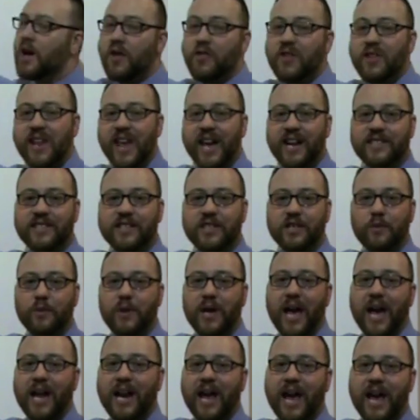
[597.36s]
The next thing we
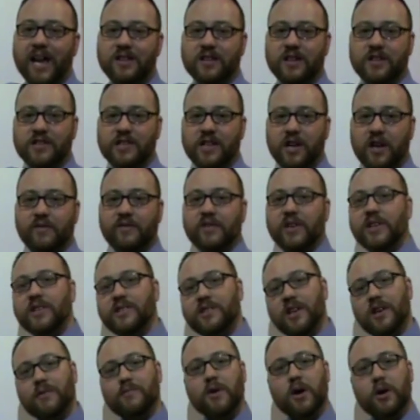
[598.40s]
had to ask ourselves, is
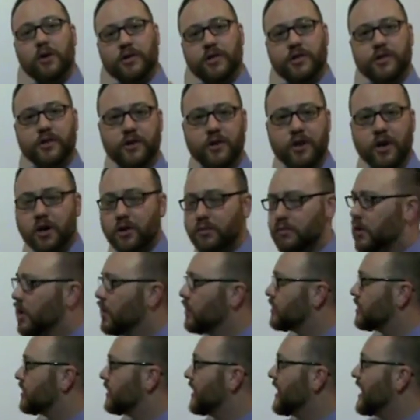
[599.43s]
there motion or no motion?